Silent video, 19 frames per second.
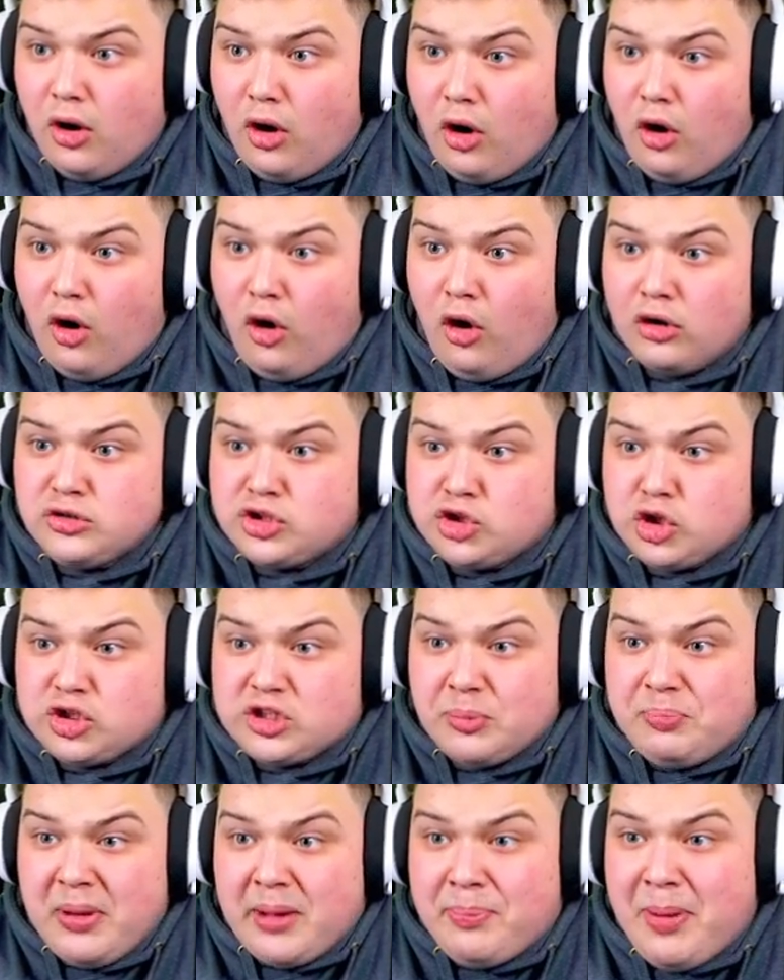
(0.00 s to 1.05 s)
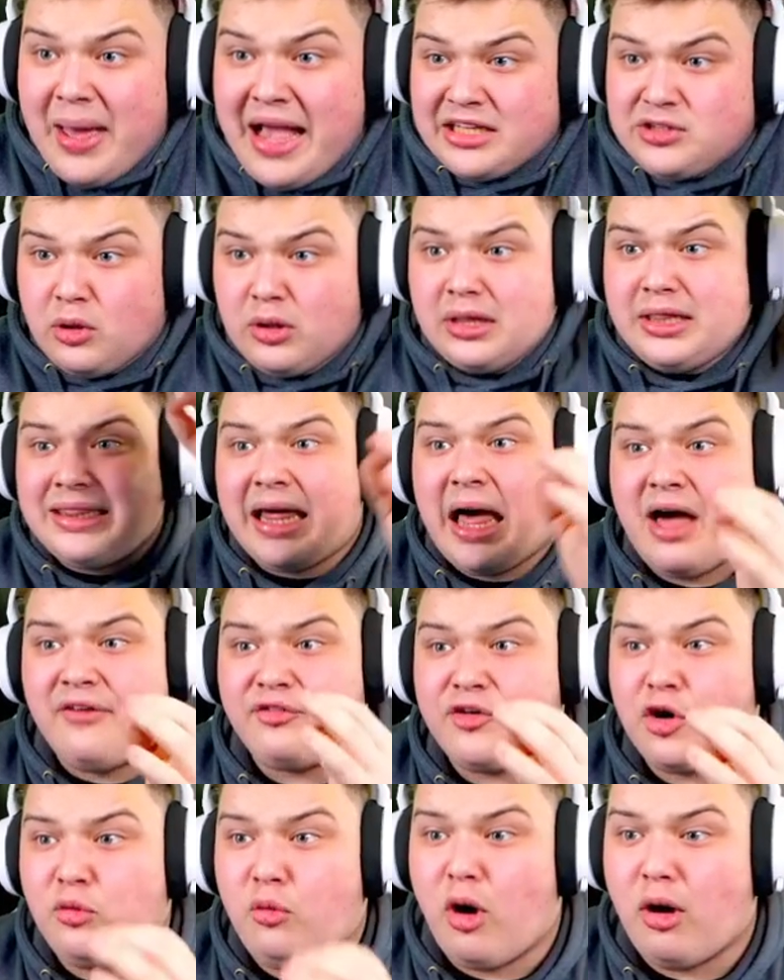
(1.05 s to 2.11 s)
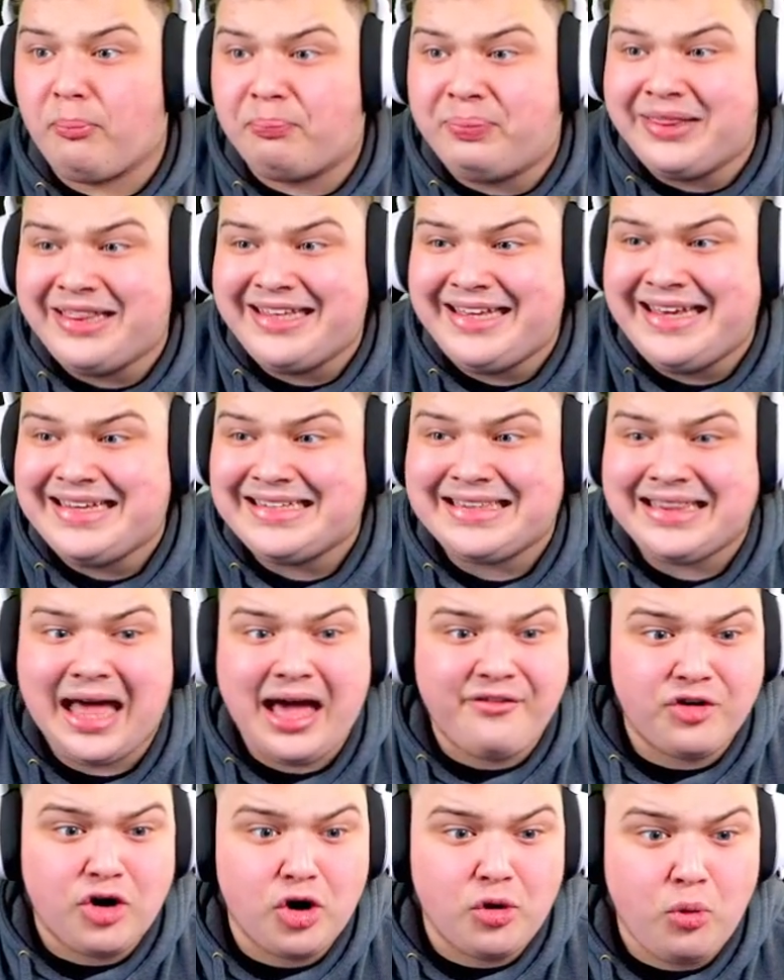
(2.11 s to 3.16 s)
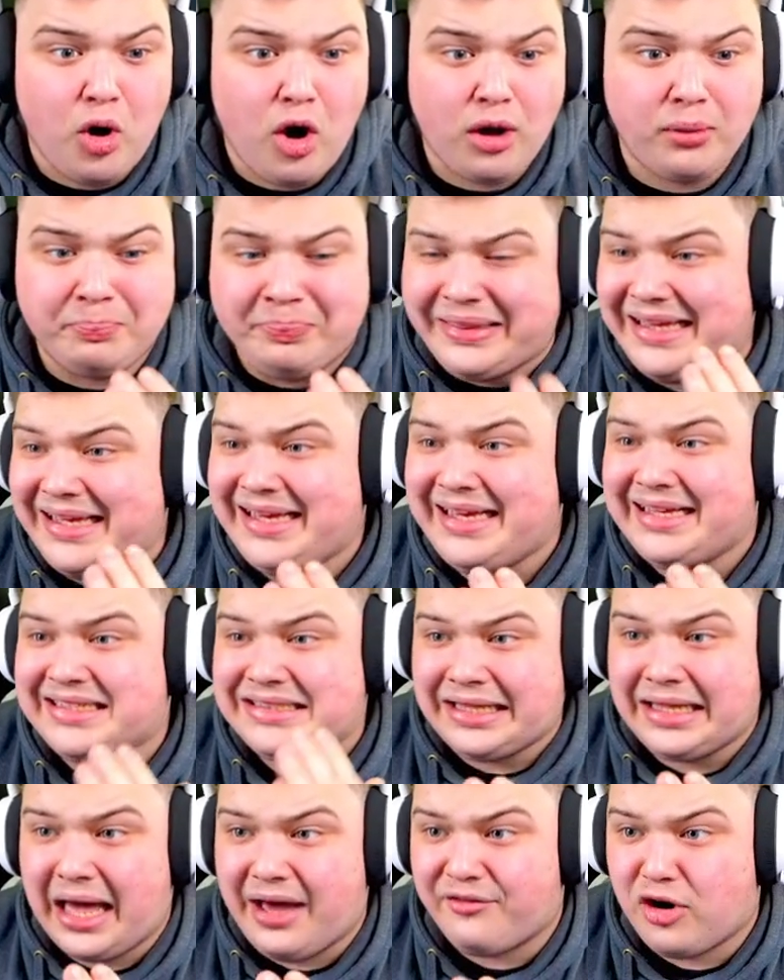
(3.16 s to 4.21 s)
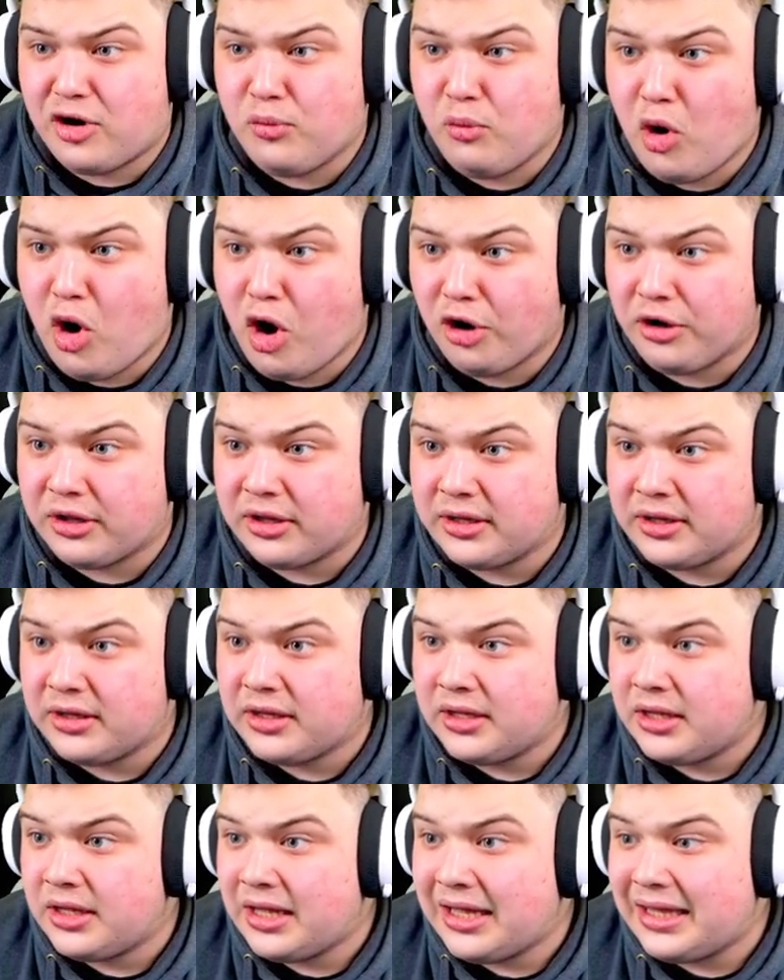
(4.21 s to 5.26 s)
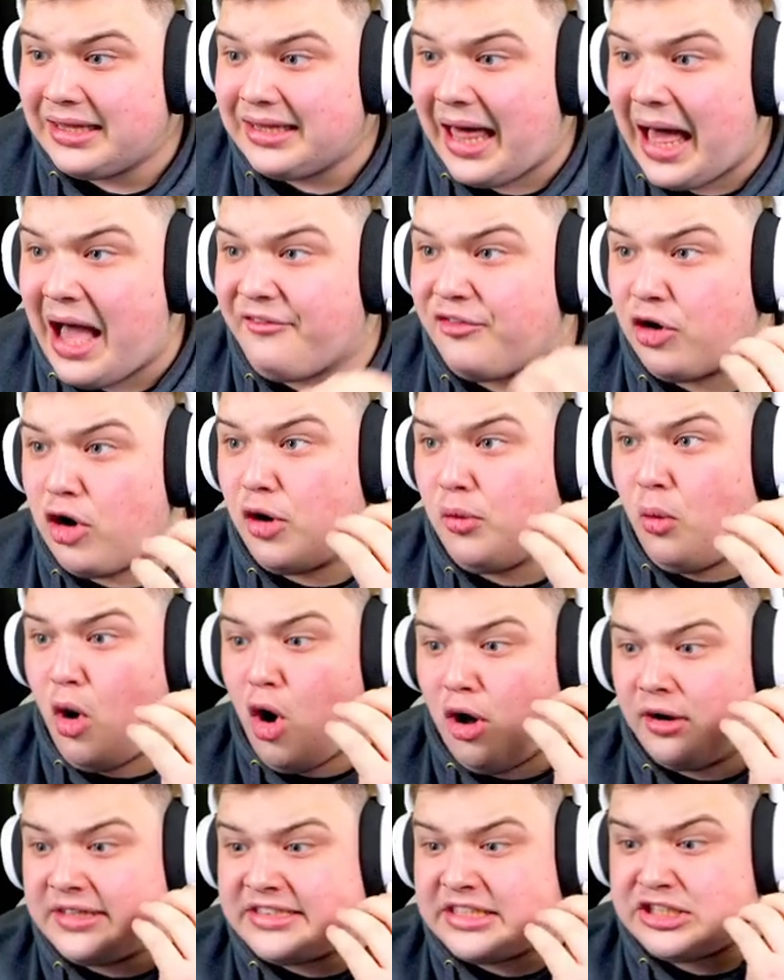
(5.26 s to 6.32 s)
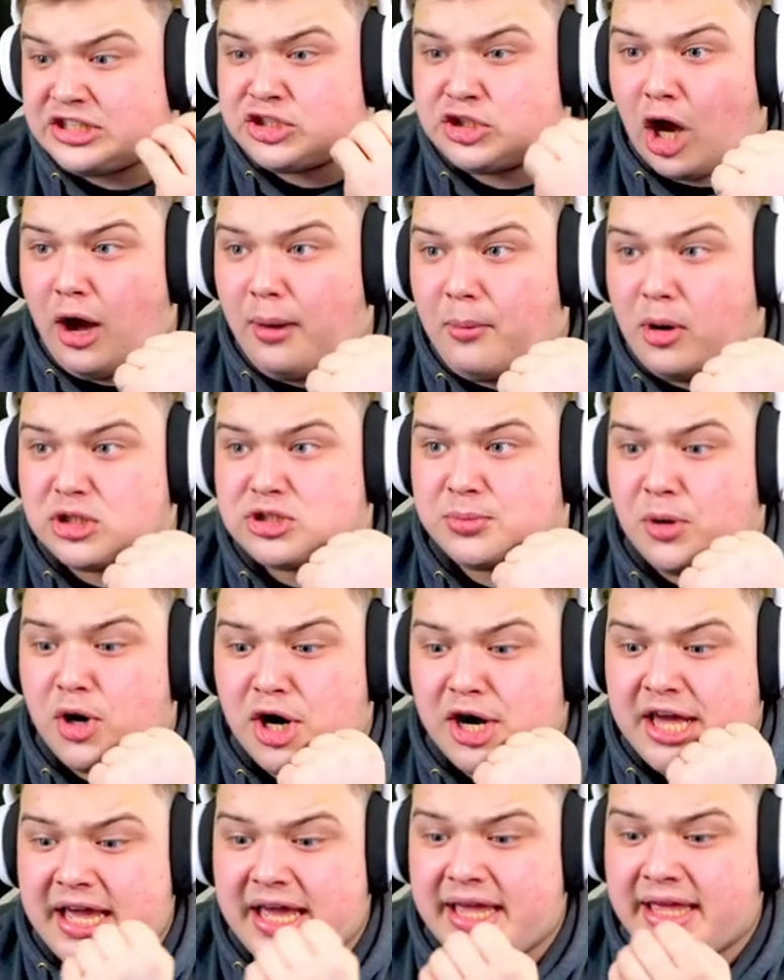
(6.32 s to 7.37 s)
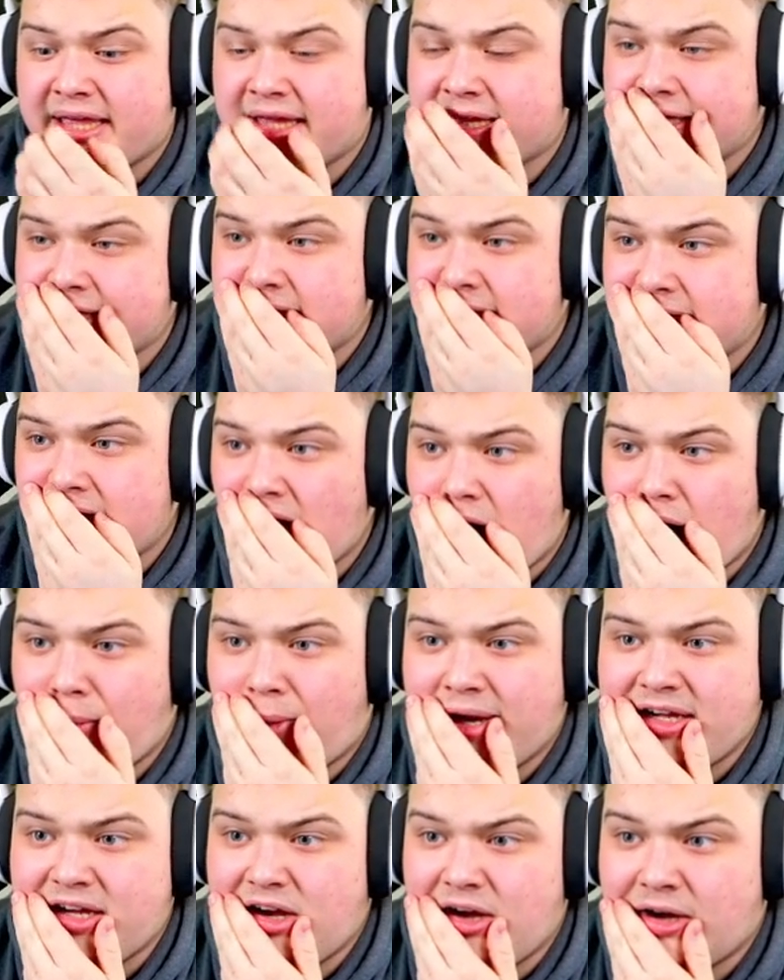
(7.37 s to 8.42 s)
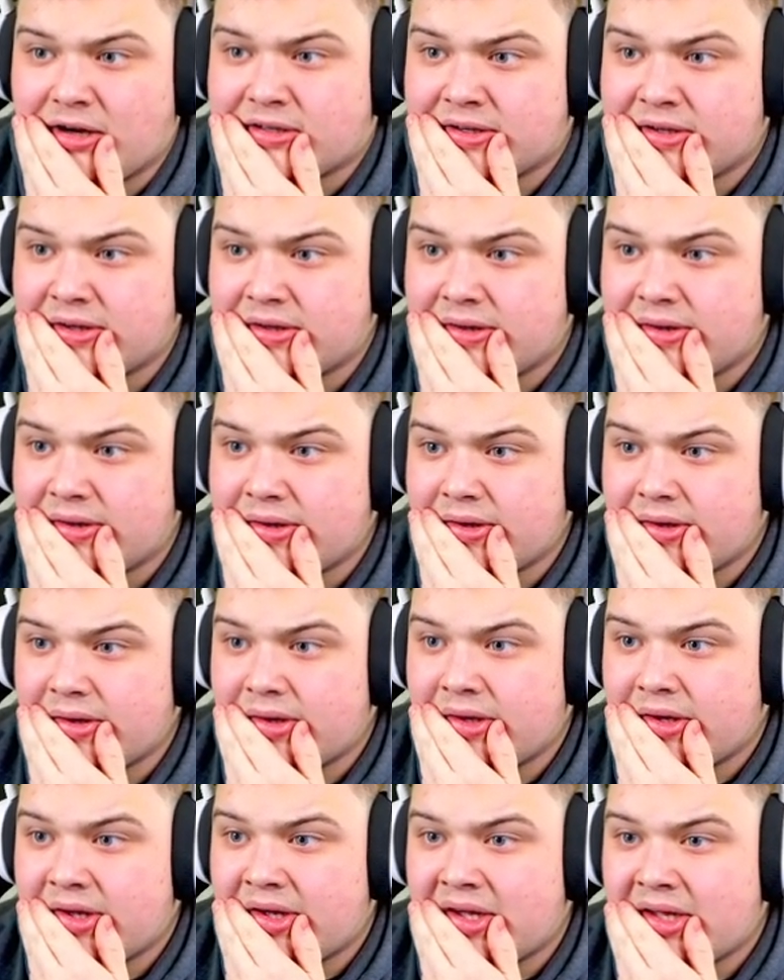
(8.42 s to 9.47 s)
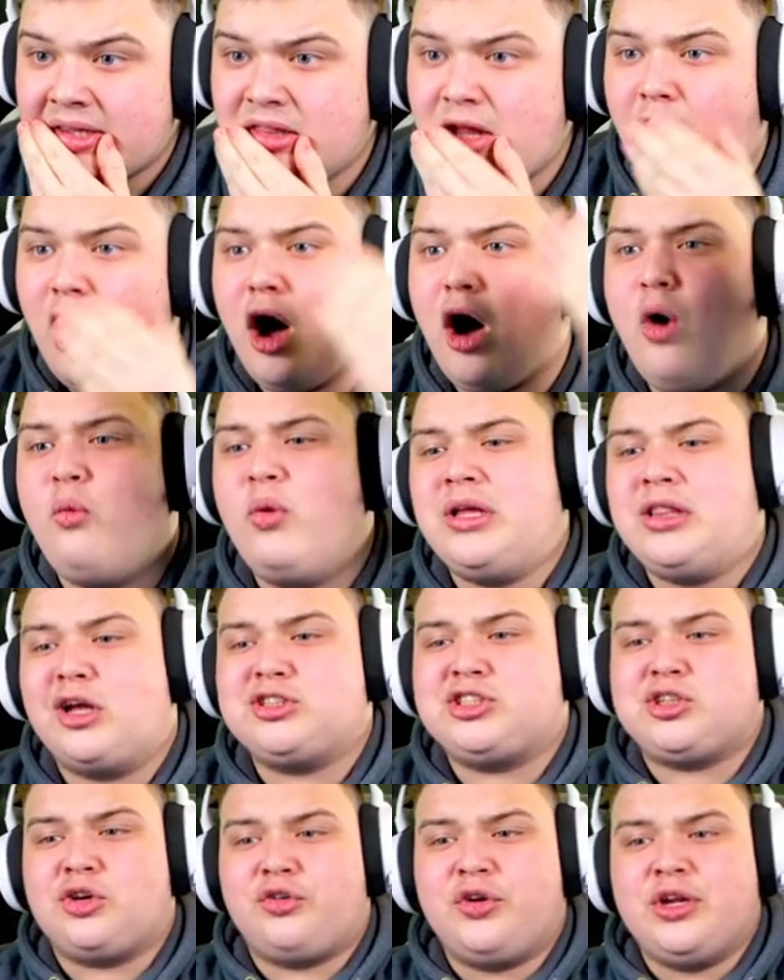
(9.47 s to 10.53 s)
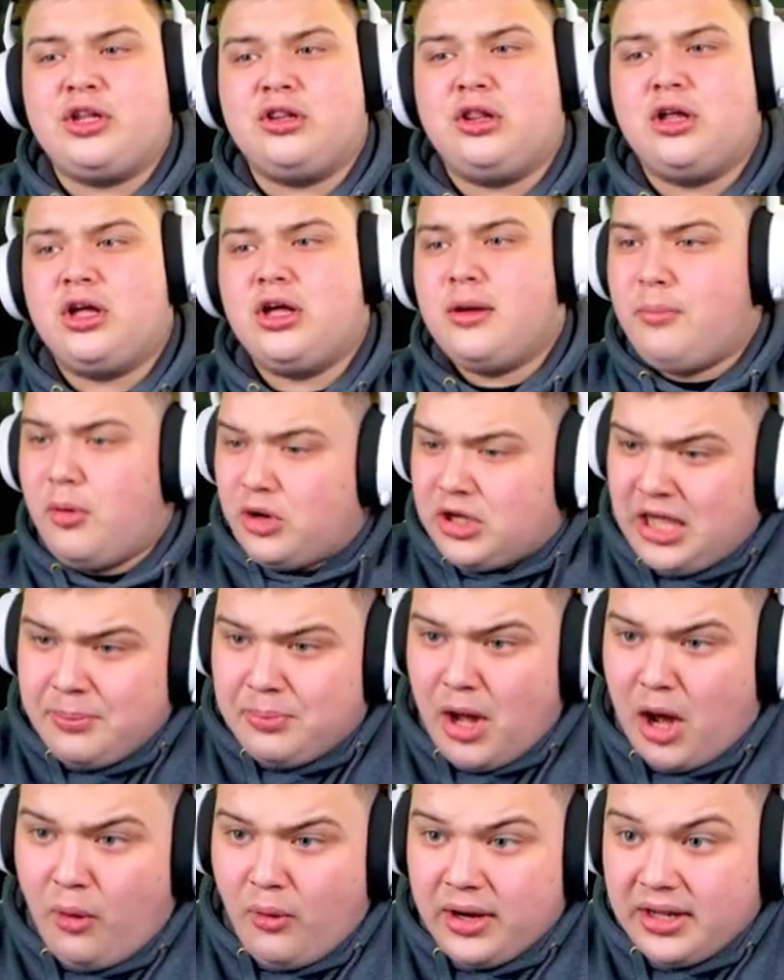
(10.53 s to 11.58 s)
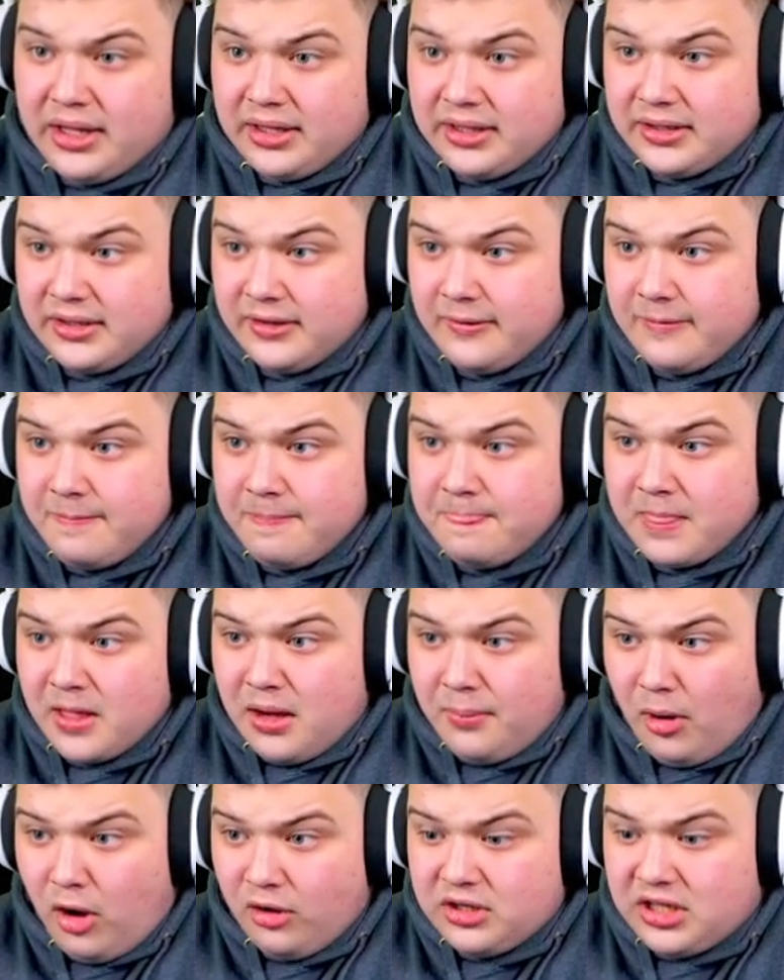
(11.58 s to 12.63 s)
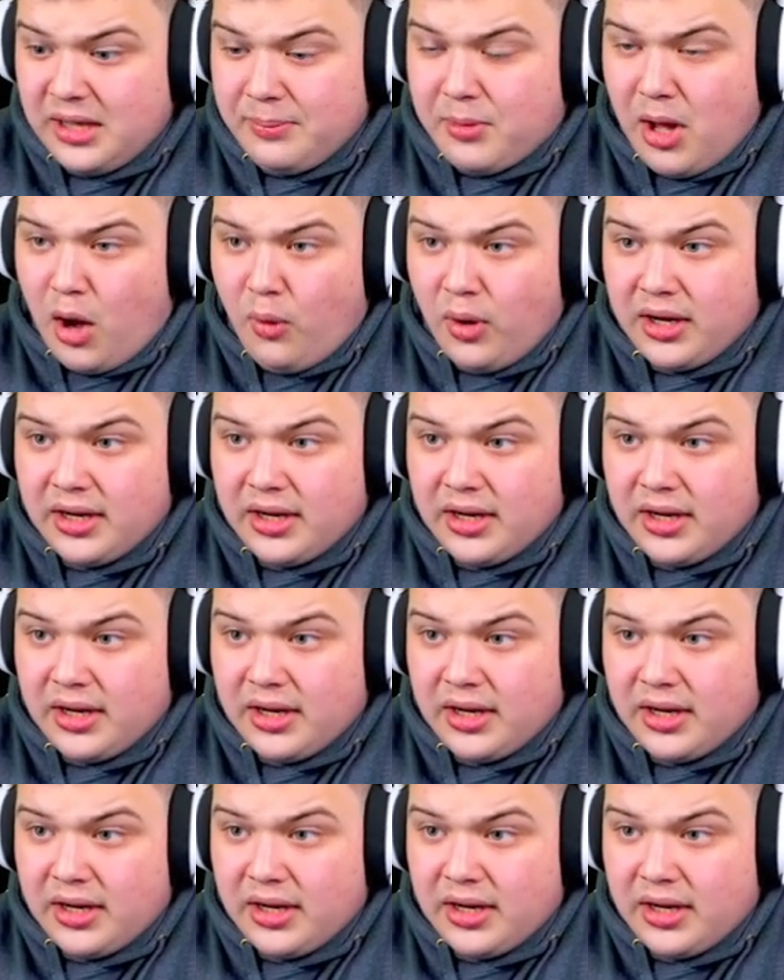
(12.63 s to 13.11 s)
On such a big bet. So lava on one. Please, lava on one. Please, lava on one. Lava on one. This is so much money. Oh my god. No, we lost the reel. Oh, keep going. Come on, keep going.